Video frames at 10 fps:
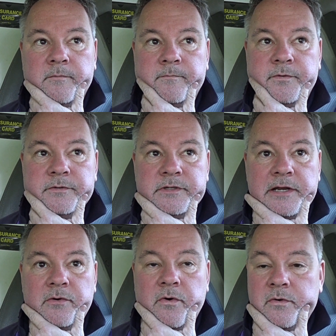there's
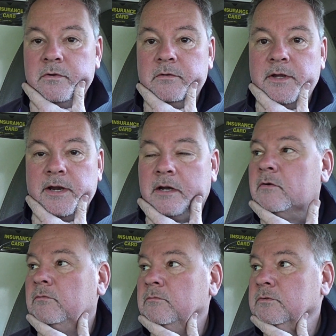not a whole lot of...
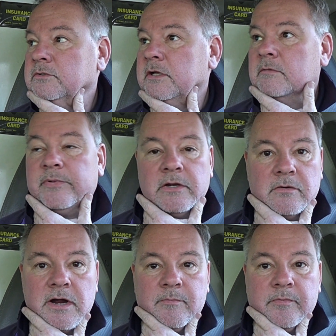There's not a big
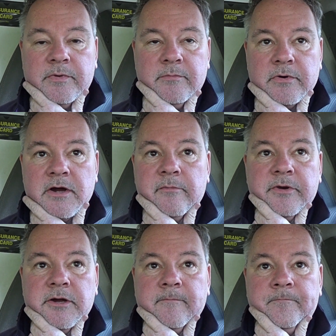crop of people coming
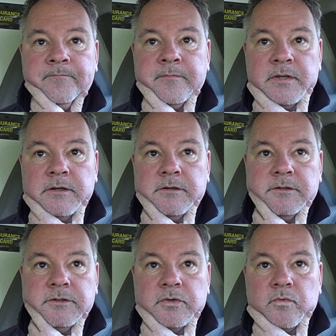up,
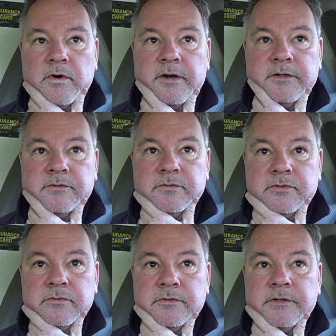you know, wanting to
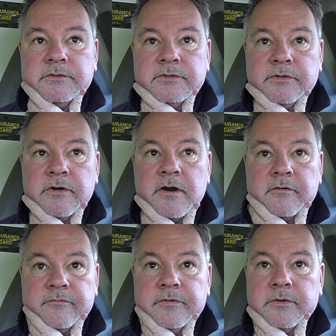do this. There are
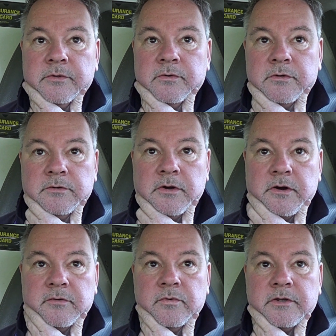a few
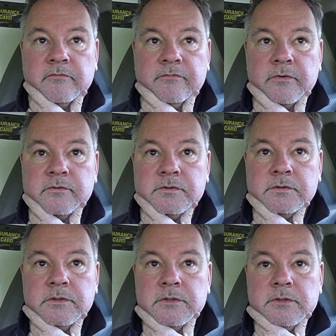hardworking
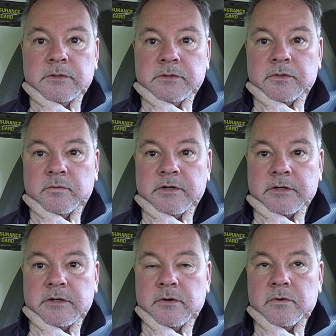folks who
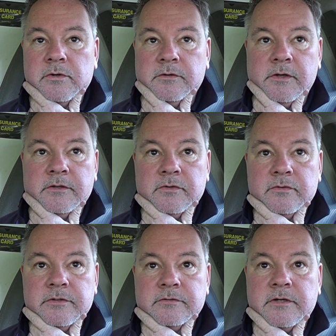want to go and do
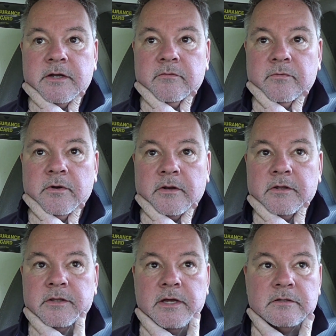this kind of work,
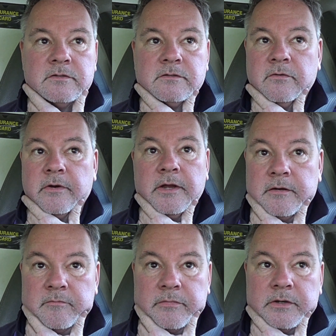and that's great.
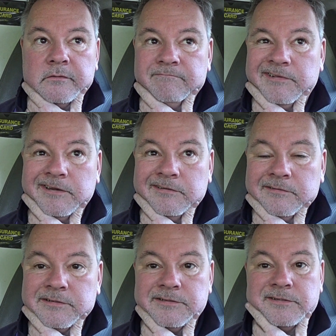But, you
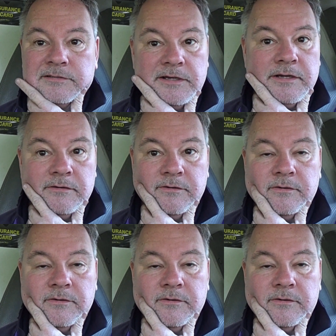know, it's just not,